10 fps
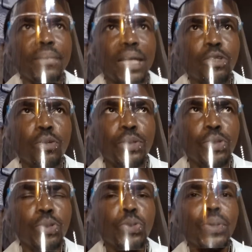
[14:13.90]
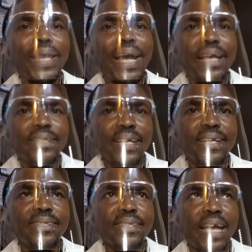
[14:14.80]
that could be used to enhance
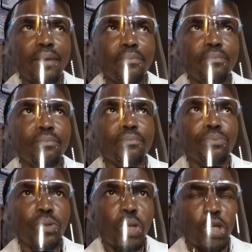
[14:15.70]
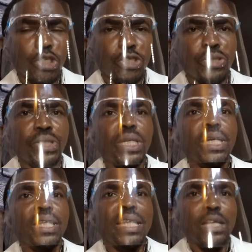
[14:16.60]
enzyme production
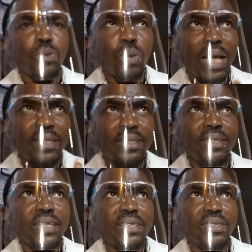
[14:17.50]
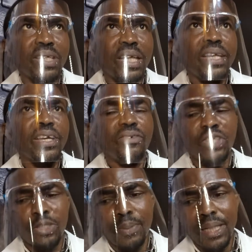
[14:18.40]
that could assist acetylcholine
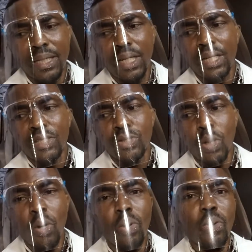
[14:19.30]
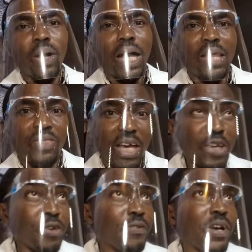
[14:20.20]
enrichment. So
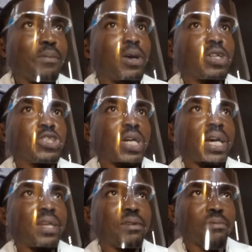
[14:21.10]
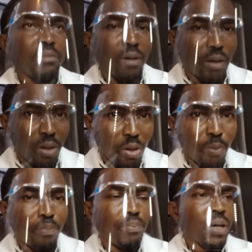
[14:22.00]
thank you very much, and
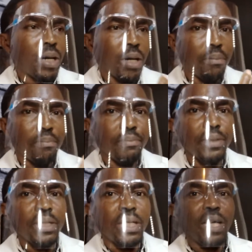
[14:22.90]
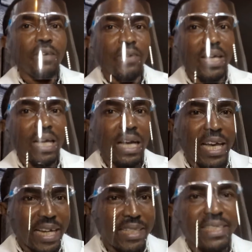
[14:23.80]
hope
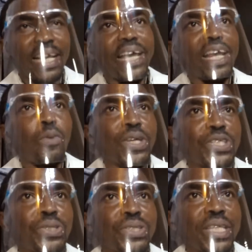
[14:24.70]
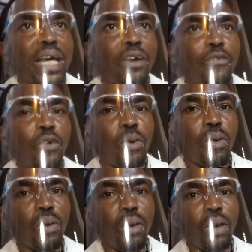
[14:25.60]
I can take any questions now
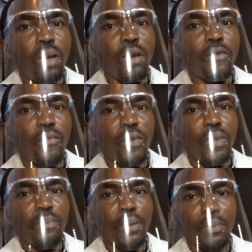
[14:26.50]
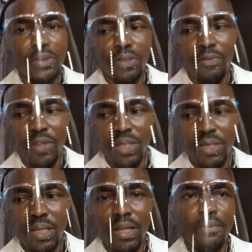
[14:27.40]
for the purpose of
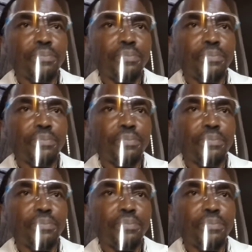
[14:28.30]
this